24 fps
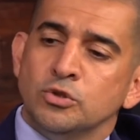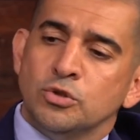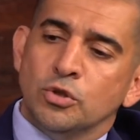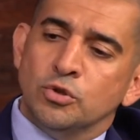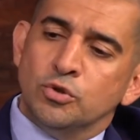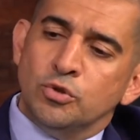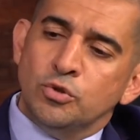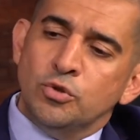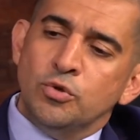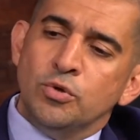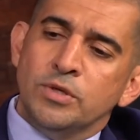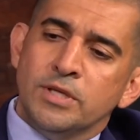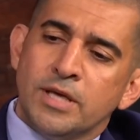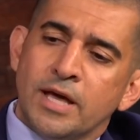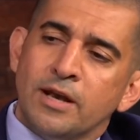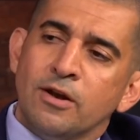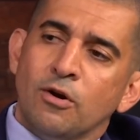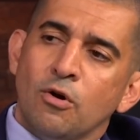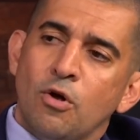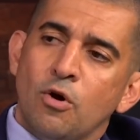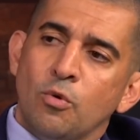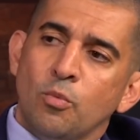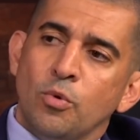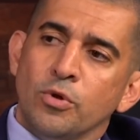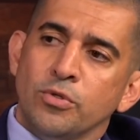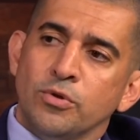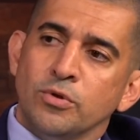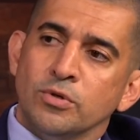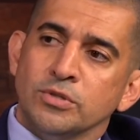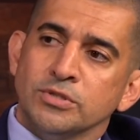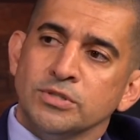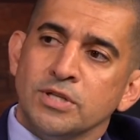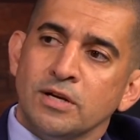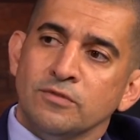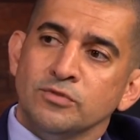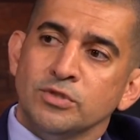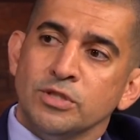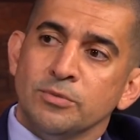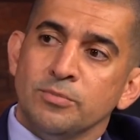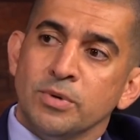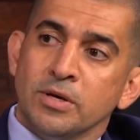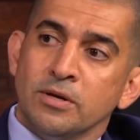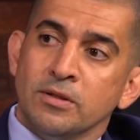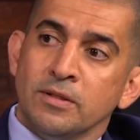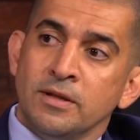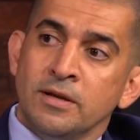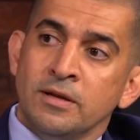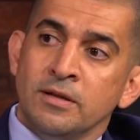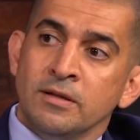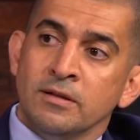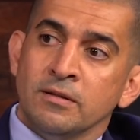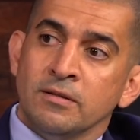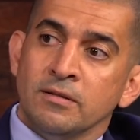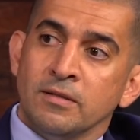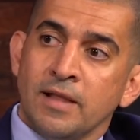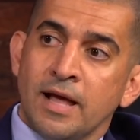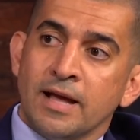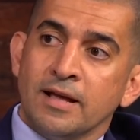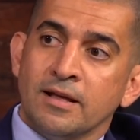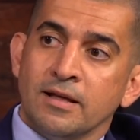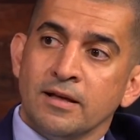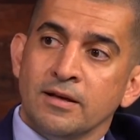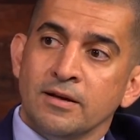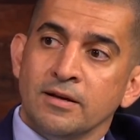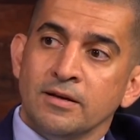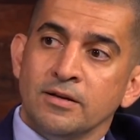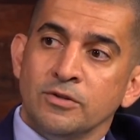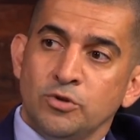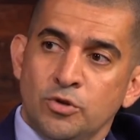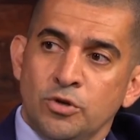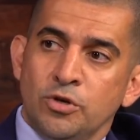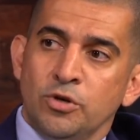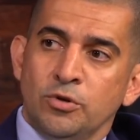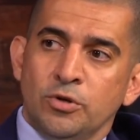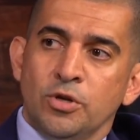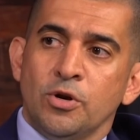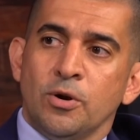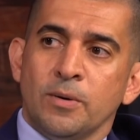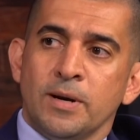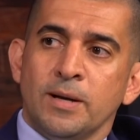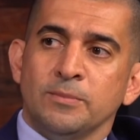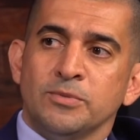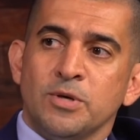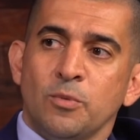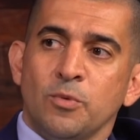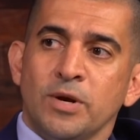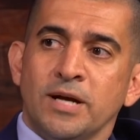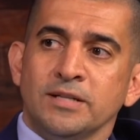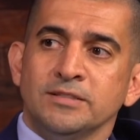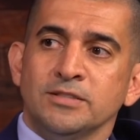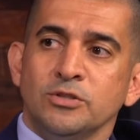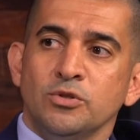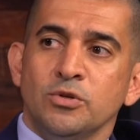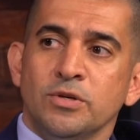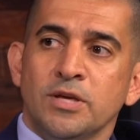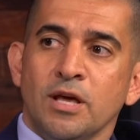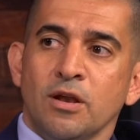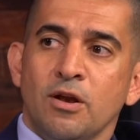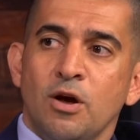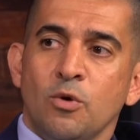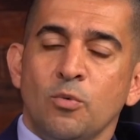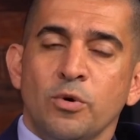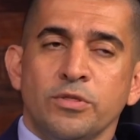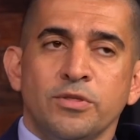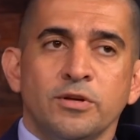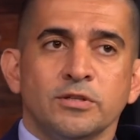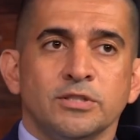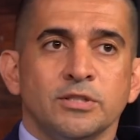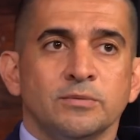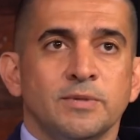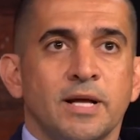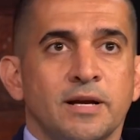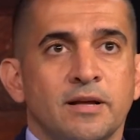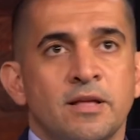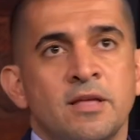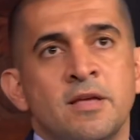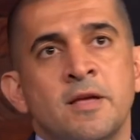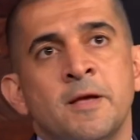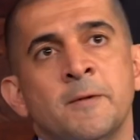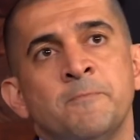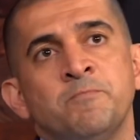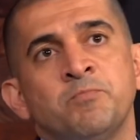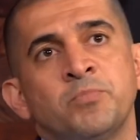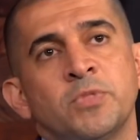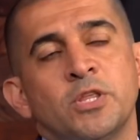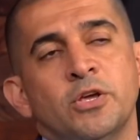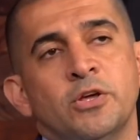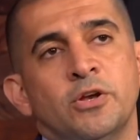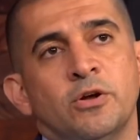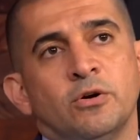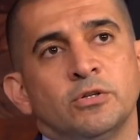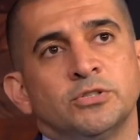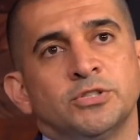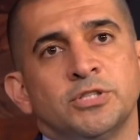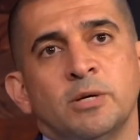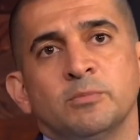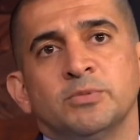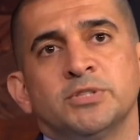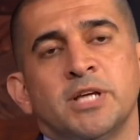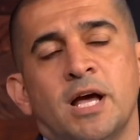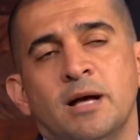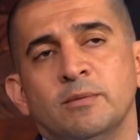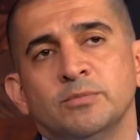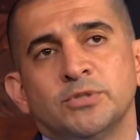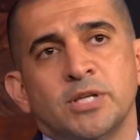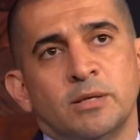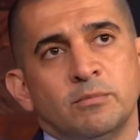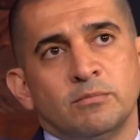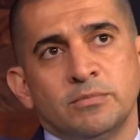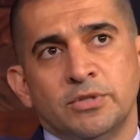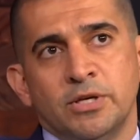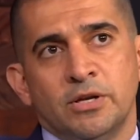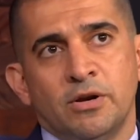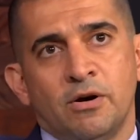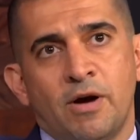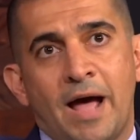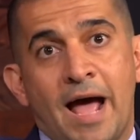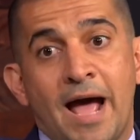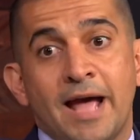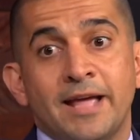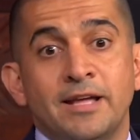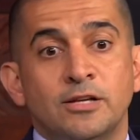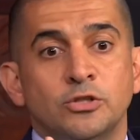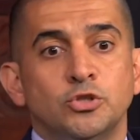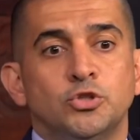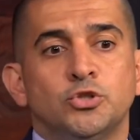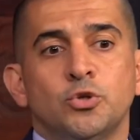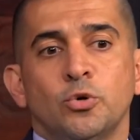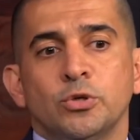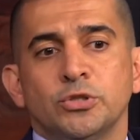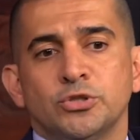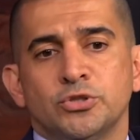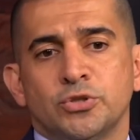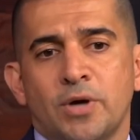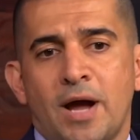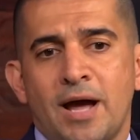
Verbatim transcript: So do you get along with yourself typically? Like, uh, do you know, you know what I'm talking when I say you get along with yourself? Like, you know, sometimes I'm, you know, I enjoy